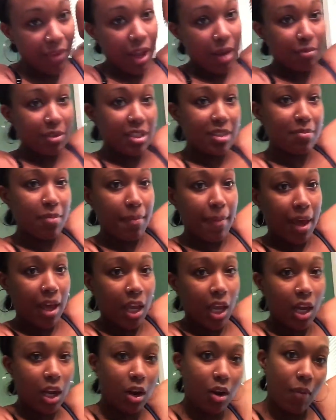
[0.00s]
I'm just put my
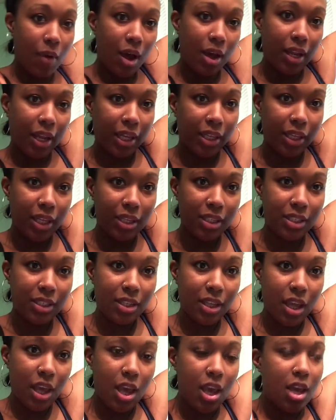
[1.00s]
hand on the wall like this.
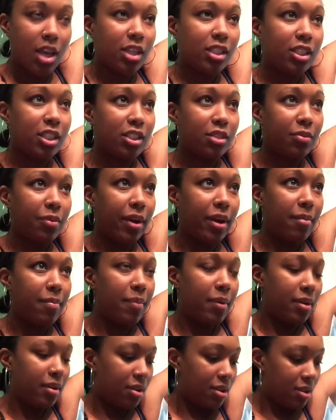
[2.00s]
Just rip.
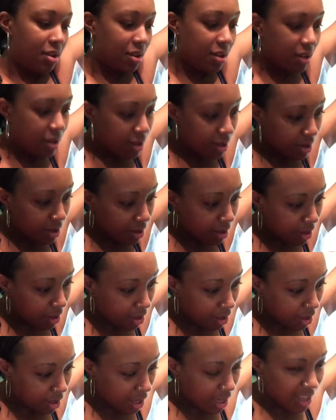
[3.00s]

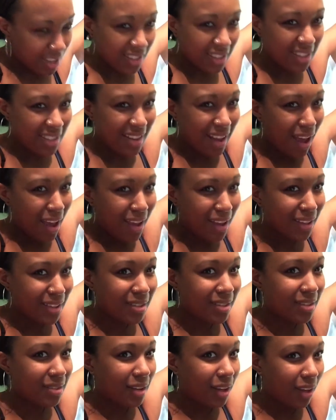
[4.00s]
It's not
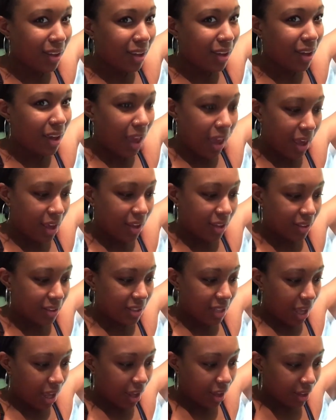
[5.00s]
as sticky as
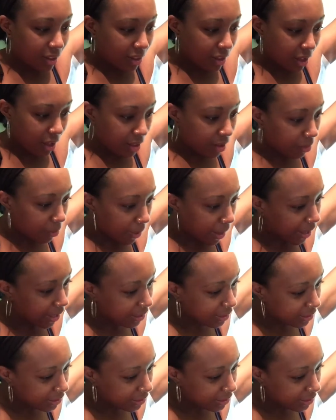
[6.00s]
like the other wax.